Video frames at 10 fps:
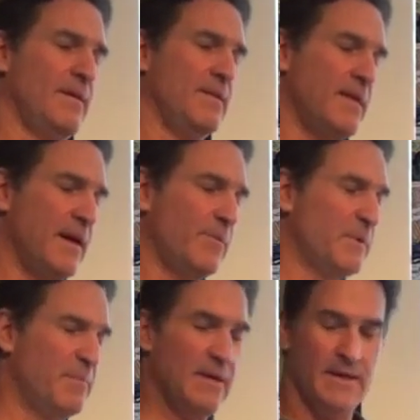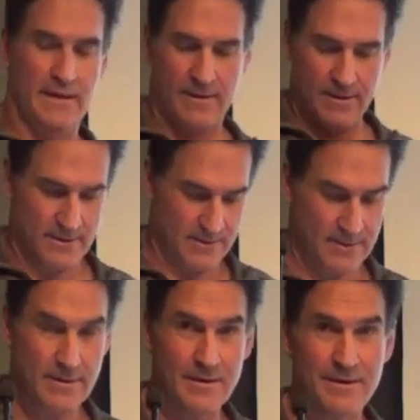And that would be. a lot of
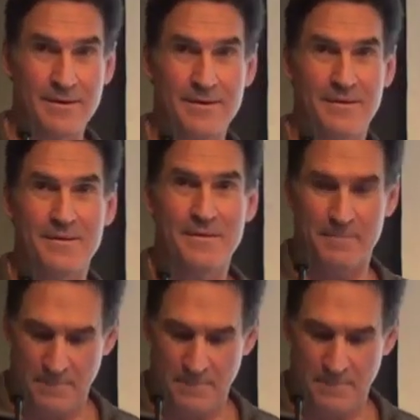pictures out there.